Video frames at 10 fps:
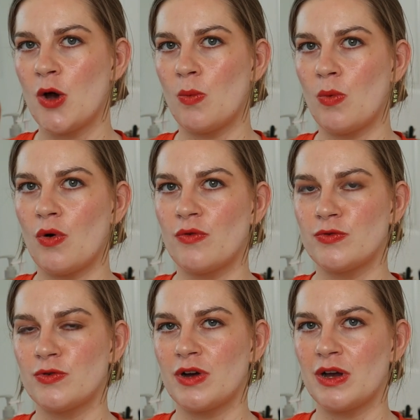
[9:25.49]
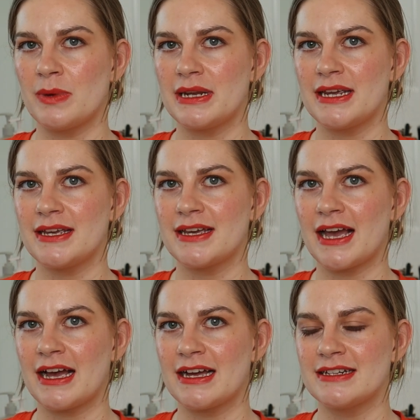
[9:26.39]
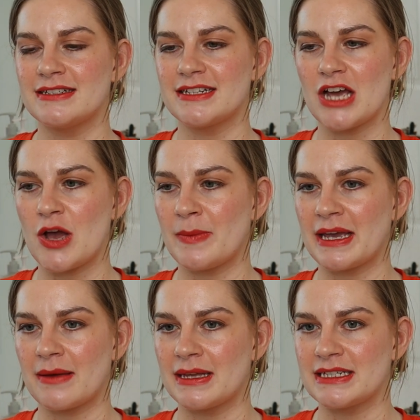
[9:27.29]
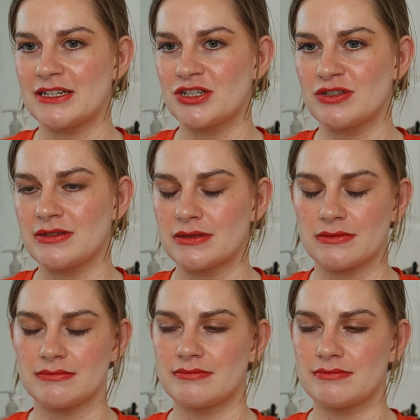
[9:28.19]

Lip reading: wore for her wedding, and her makeup that day just looked